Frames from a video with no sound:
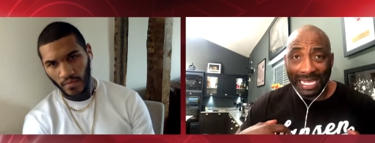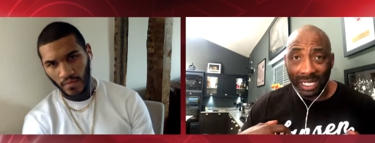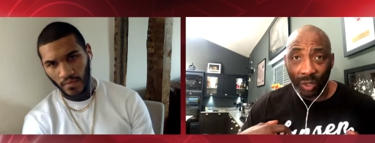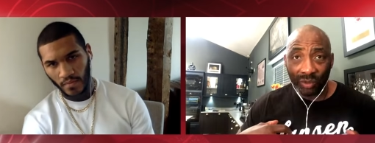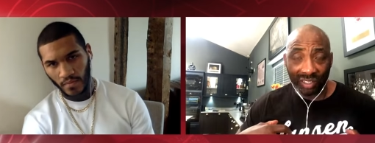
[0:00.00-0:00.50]

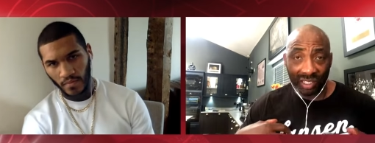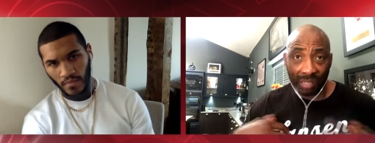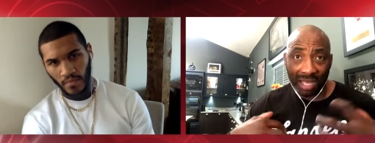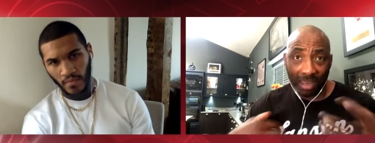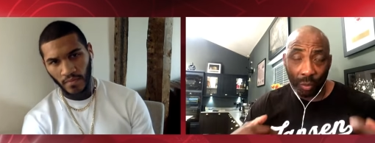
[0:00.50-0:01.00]
Speaker 1: egos, it's going
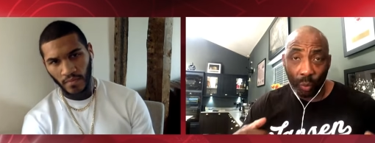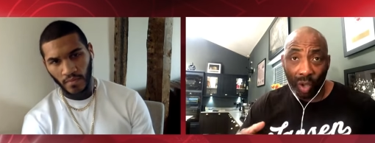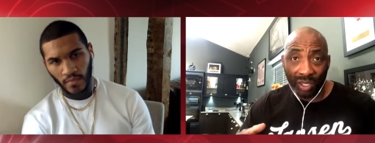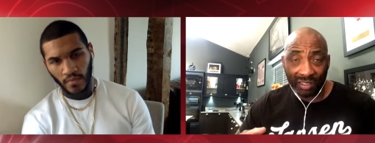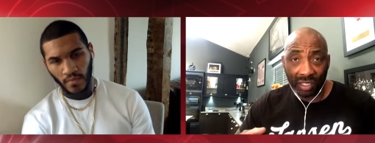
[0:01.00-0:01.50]
to be about
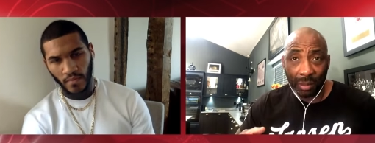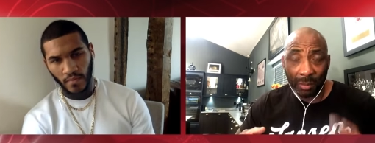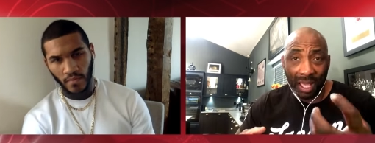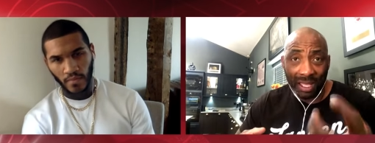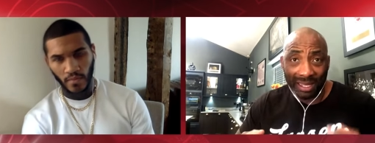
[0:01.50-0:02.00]
want, it's going to be
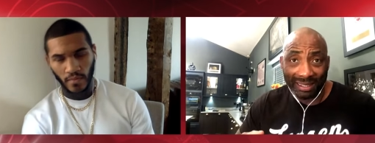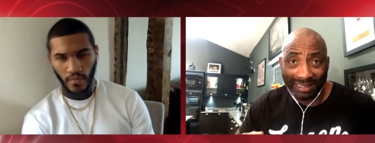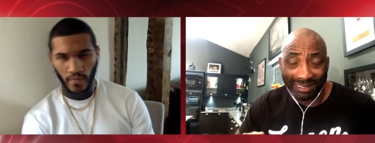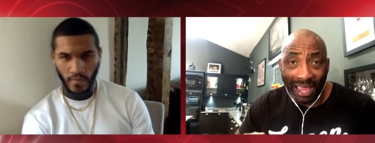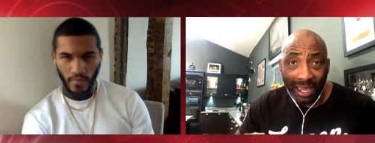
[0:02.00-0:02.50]
about uh,
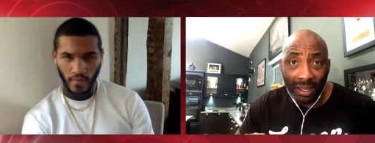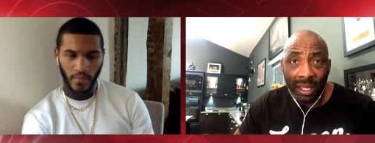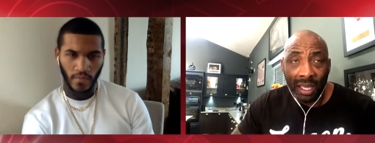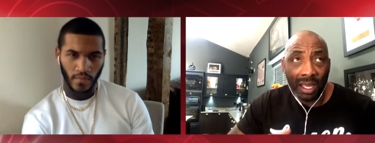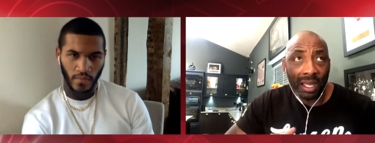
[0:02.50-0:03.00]
desire.
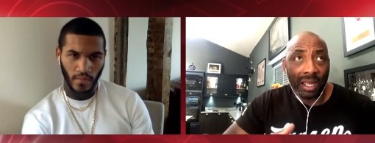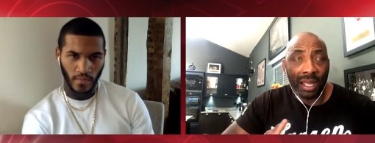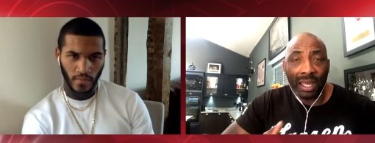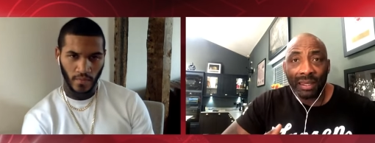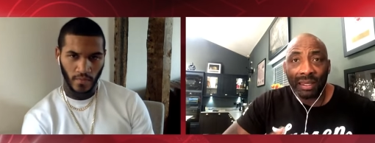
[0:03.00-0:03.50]
Uh,
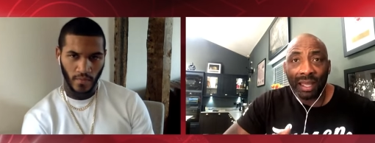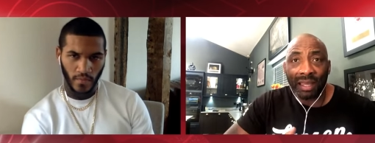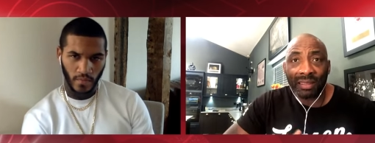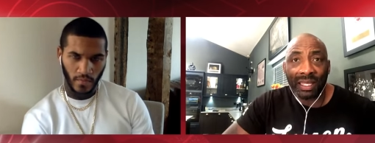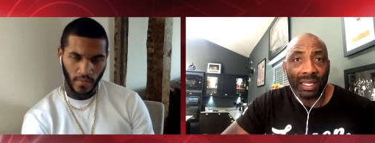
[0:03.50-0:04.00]
and I
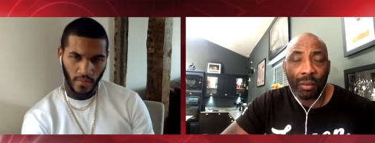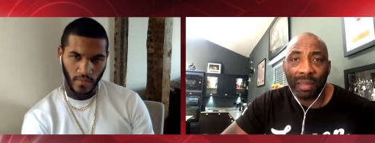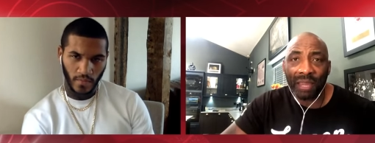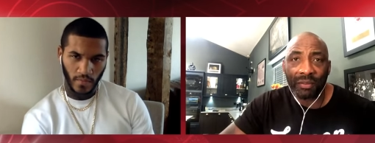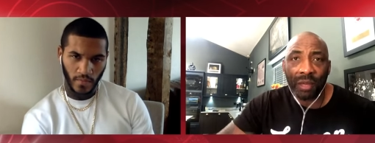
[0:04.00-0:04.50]
think it'll
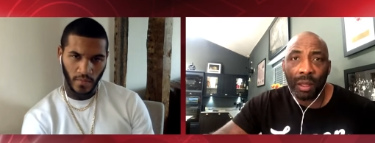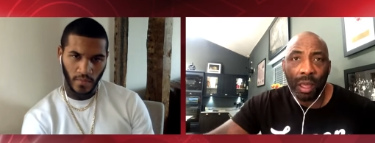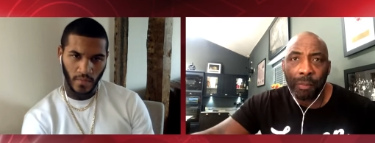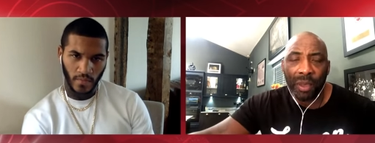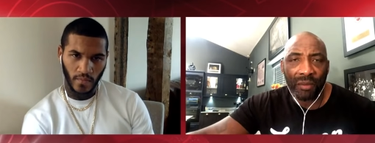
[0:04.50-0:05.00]
make for a, a
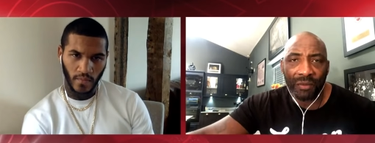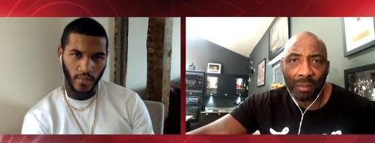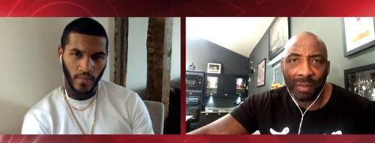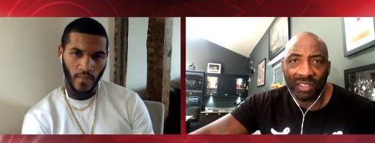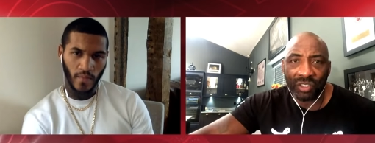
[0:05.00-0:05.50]
perfect
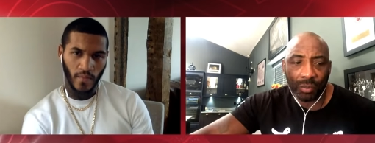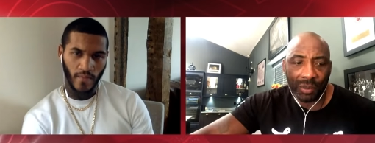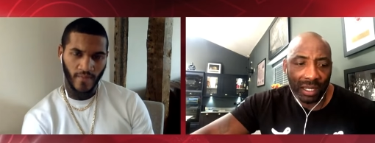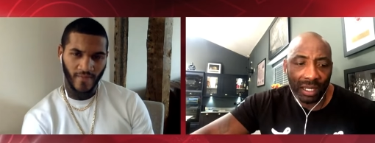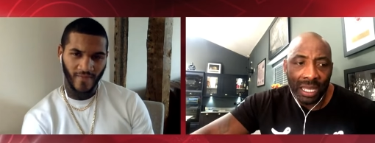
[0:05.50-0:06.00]
matchup.
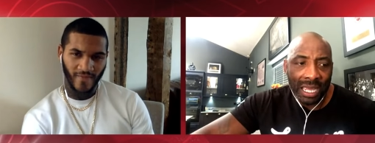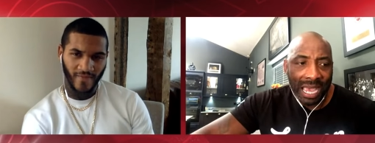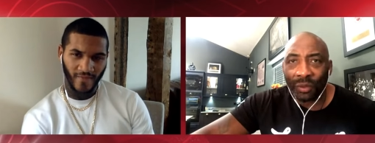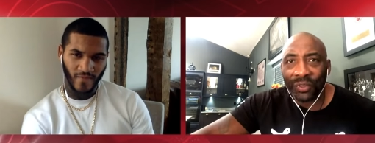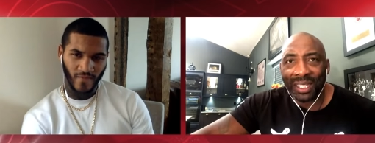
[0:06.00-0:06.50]
I, I
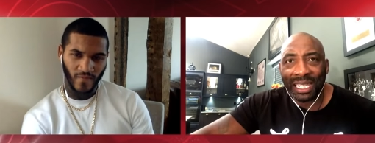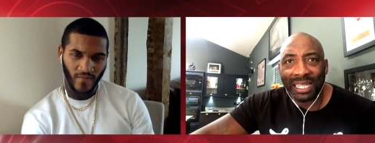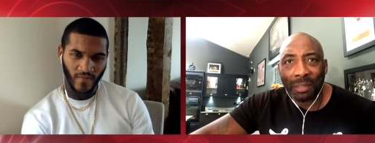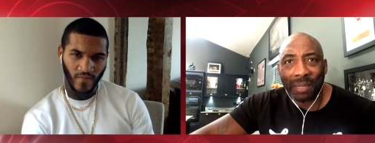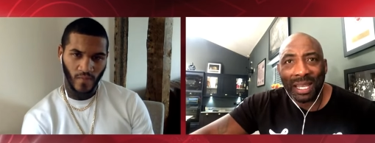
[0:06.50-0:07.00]
don't think
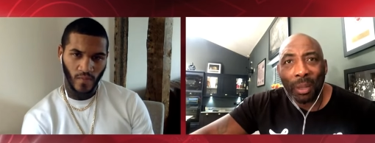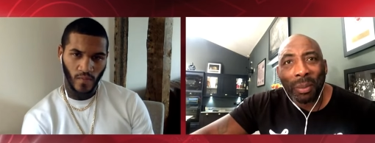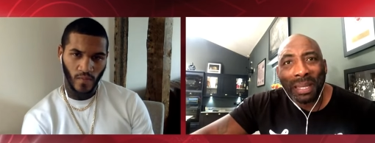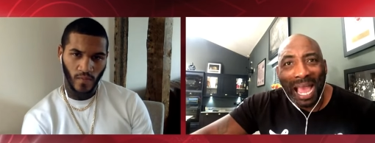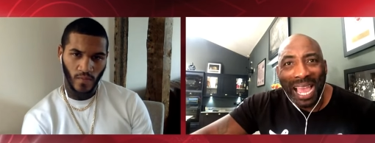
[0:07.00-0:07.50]
it, there'll be
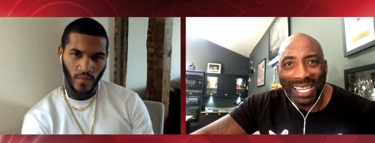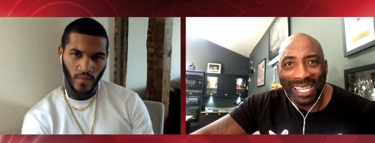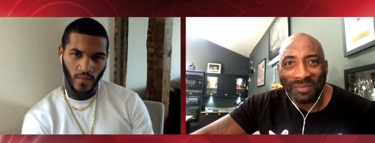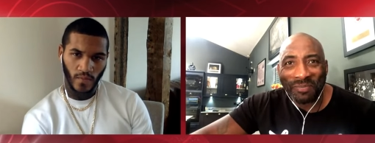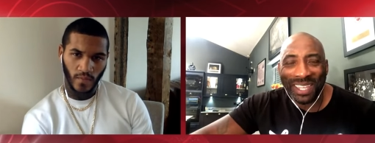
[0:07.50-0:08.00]
nobody
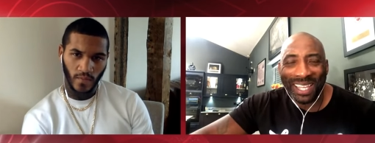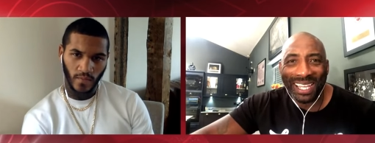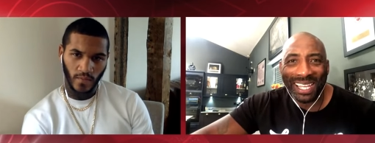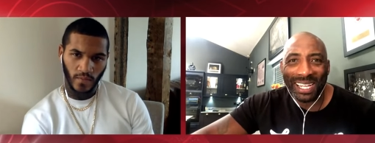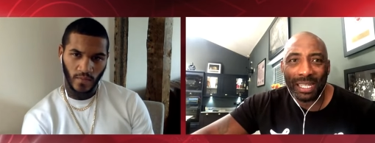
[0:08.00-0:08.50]
hiding,
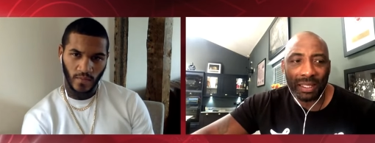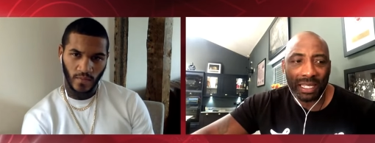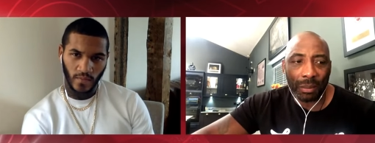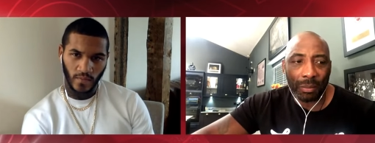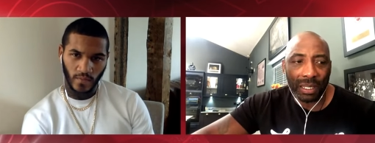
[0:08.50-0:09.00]
uh, and I think
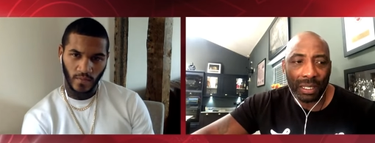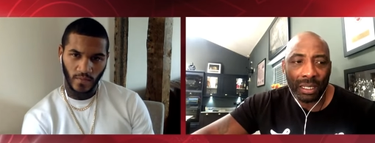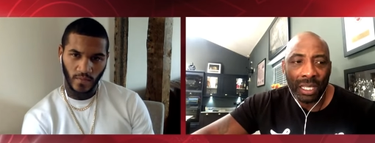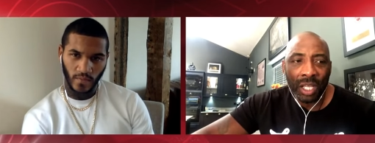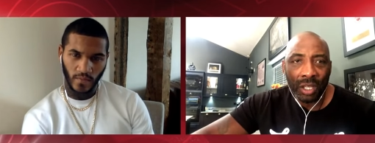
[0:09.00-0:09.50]
it'll be
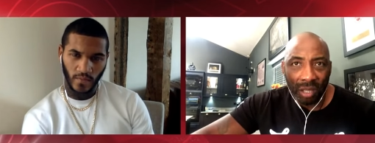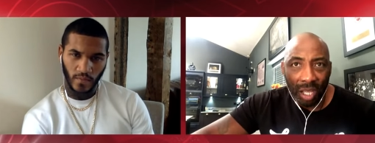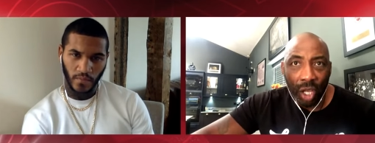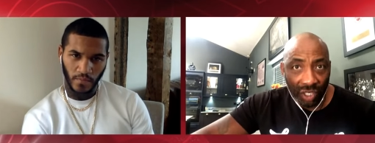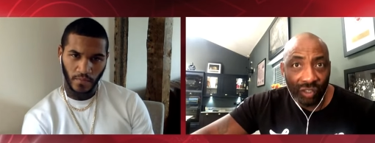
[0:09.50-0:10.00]

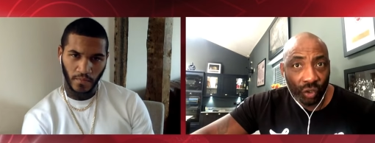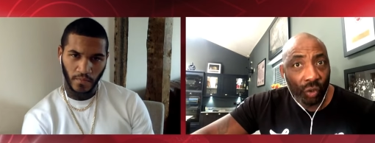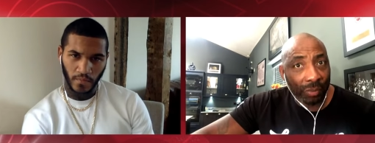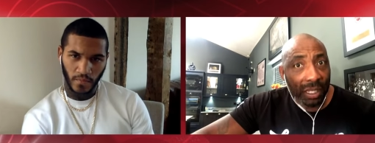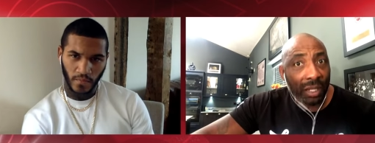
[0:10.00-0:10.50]
this
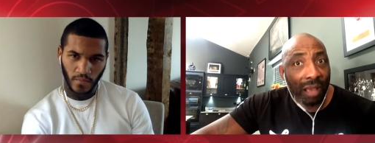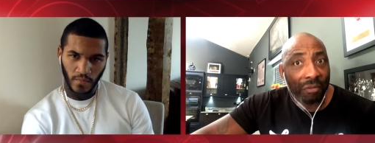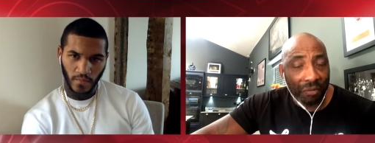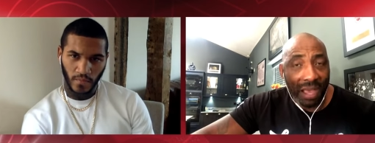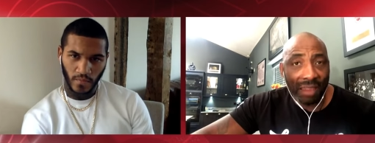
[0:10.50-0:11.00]
could be a
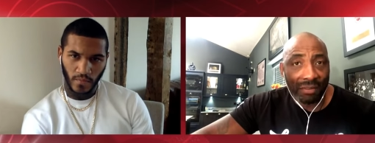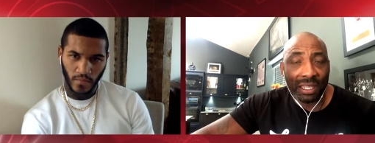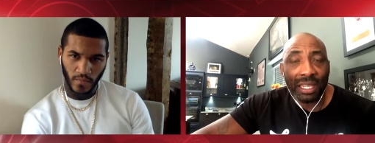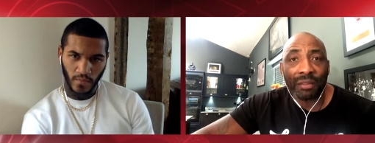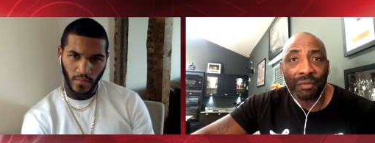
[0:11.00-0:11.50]
fight of the
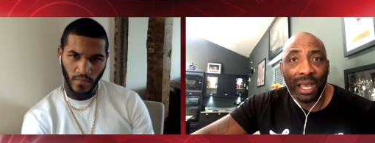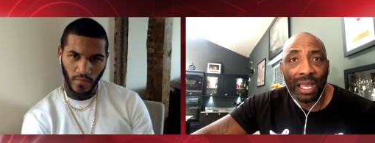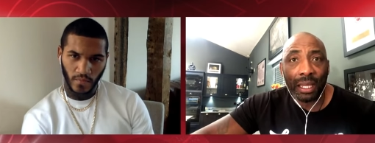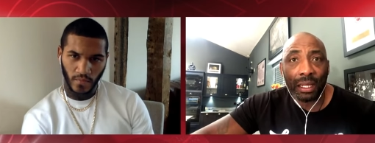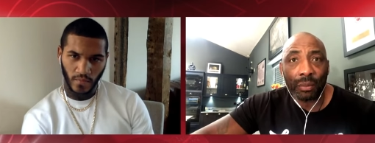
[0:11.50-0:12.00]
year
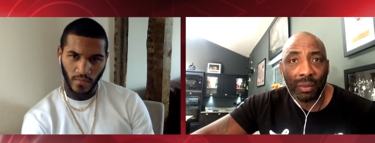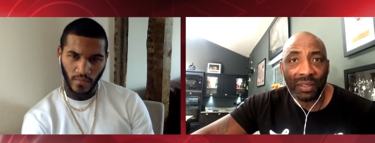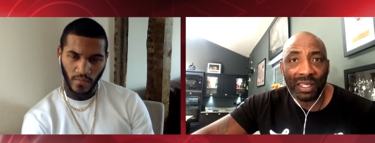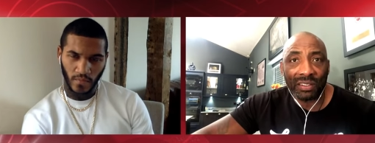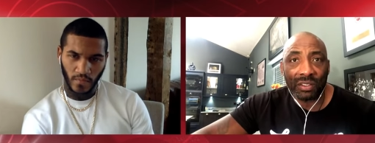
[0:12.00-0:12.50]
fight with
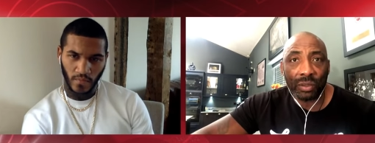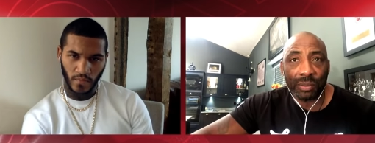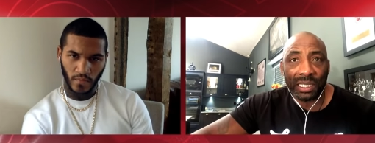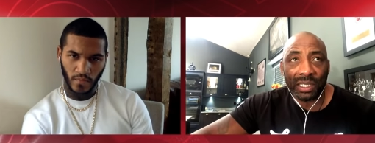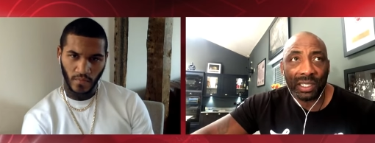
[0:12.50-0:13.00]
these two
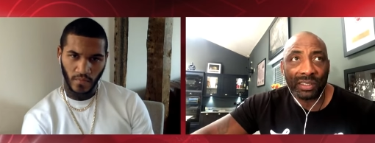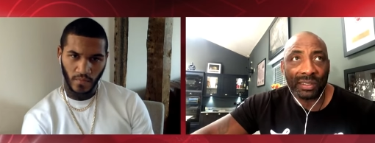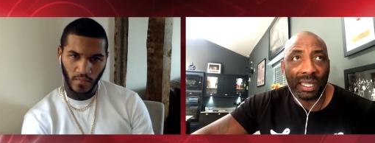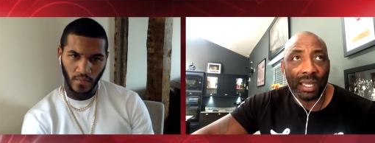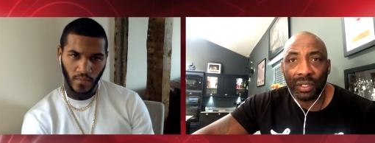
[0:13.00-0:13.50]
because they
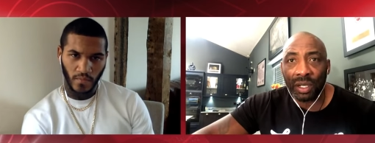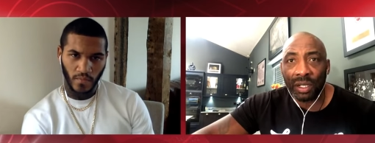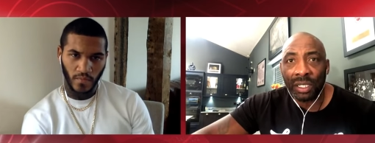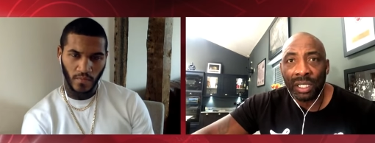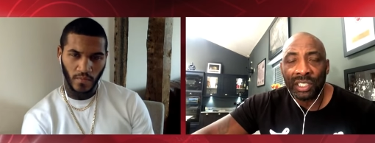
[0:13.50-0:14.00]
have
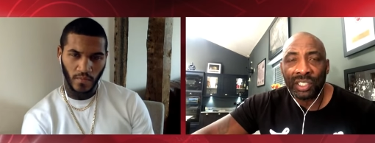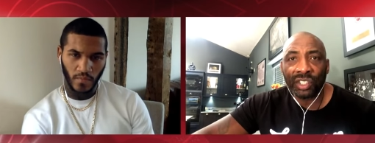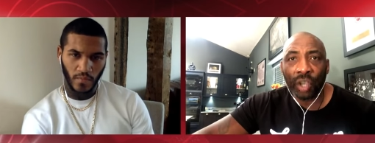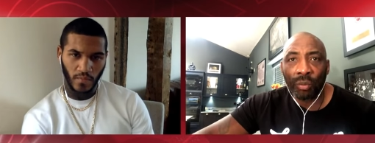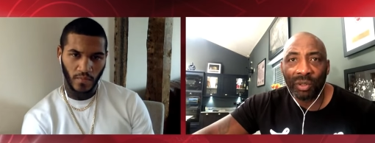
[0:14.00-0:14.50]
got so